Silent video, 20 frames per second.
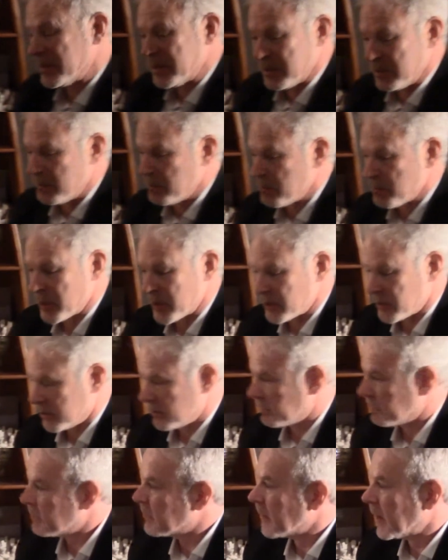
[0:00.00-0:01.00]
you must
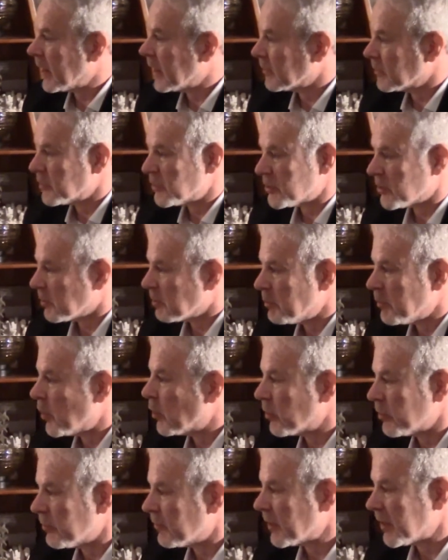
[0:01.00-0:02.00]
have found some
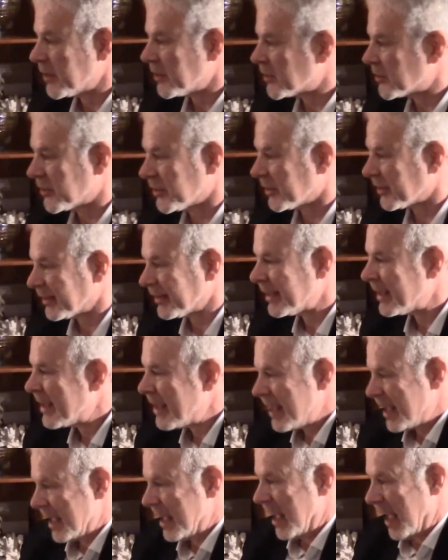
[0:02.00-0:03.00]
motivation
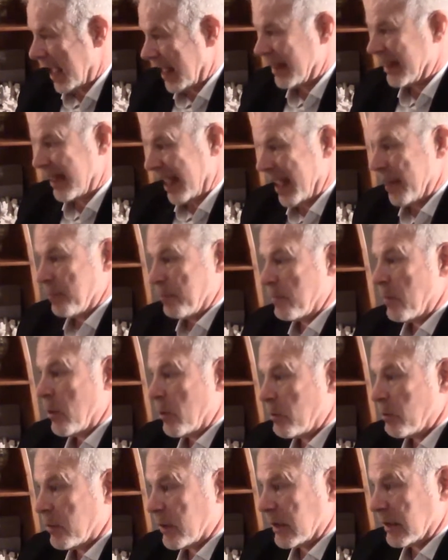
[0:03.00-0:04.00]
at that
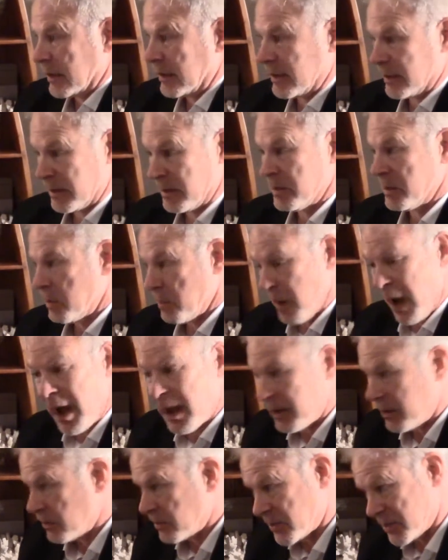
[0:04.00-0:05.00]
moment.
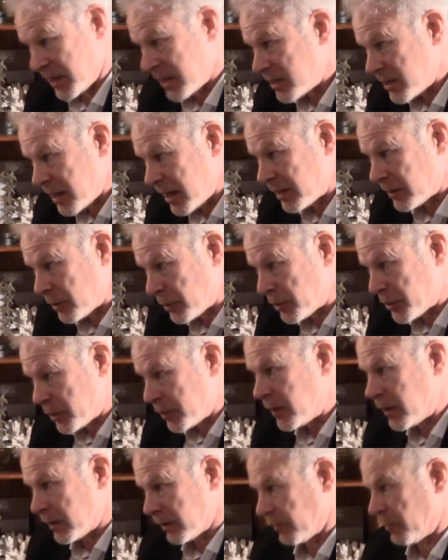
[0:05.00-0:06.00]
You said you had the
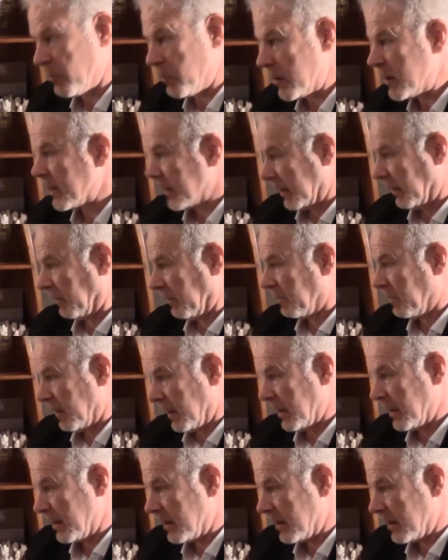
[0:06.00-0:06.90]
thought of quitting. Right?